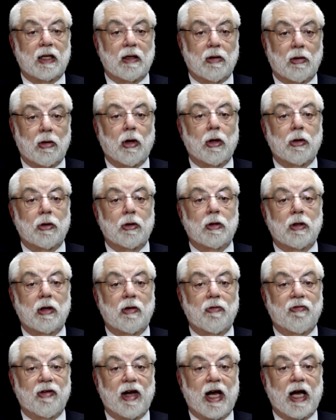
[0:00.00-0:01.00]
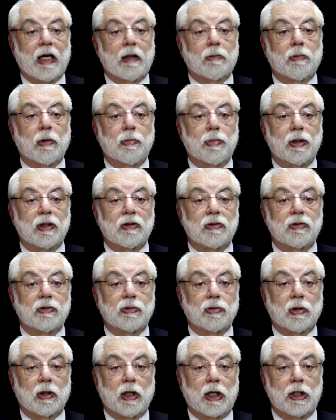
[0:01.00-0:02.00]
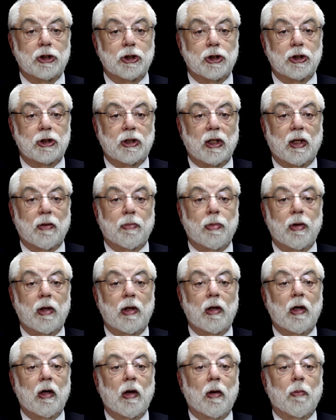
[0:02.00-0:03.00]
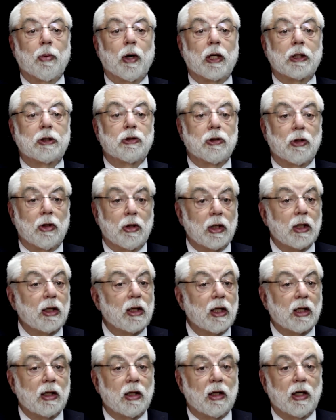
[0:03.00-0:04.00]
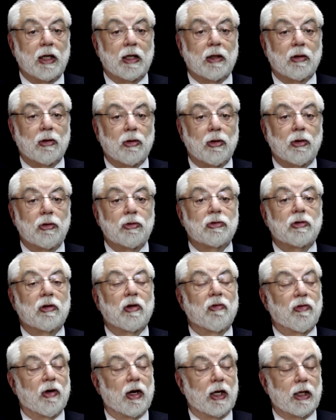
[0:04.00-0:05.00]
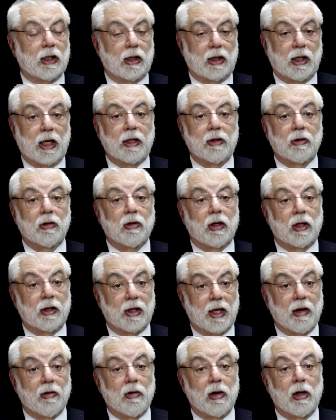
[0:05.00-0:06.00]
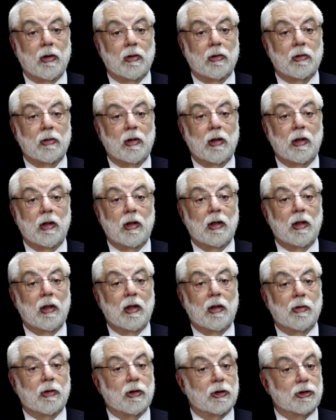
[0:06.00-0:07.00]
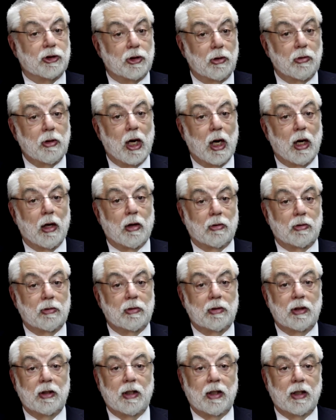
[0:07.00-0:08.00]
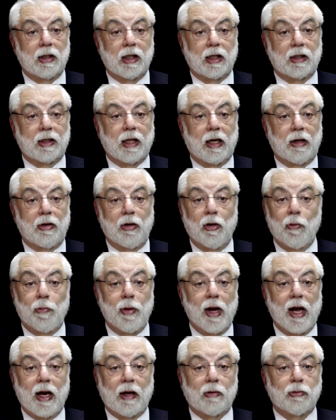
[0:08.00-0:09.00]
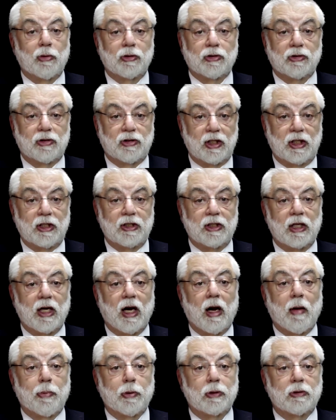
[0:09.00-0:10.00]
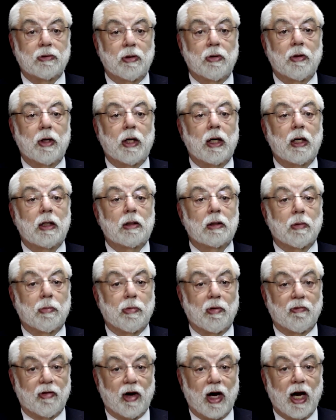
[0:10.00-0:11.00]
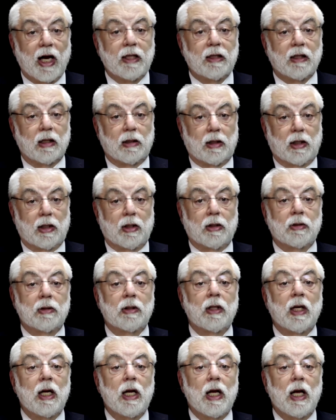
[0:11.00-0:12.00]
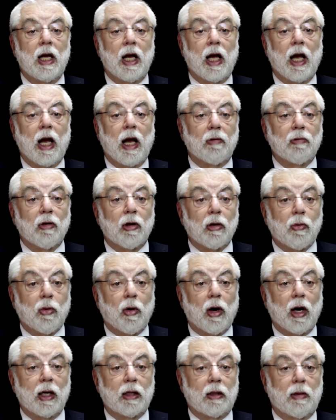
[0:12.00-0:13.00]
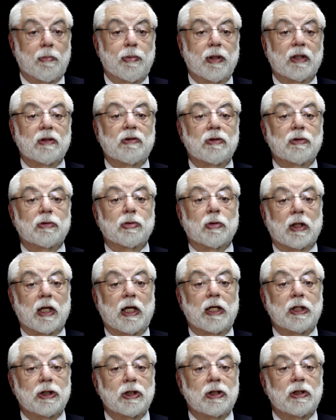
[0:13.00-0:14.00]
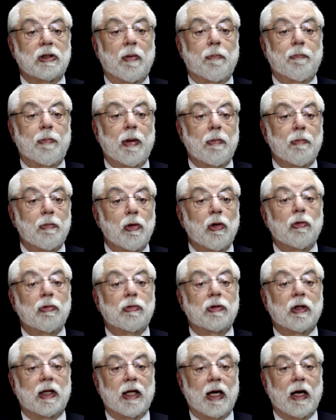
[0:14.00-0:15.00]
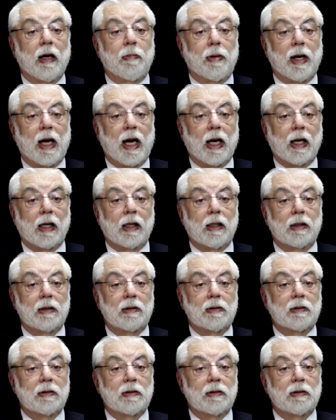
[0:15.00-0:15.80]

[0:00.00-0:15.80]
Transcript: that hard-earned and valuable business relationship by turning the client loose to find a lender on their own, because you know that that new bank will seize the opportunity to provide the loan and require the business relationship be moved to their bank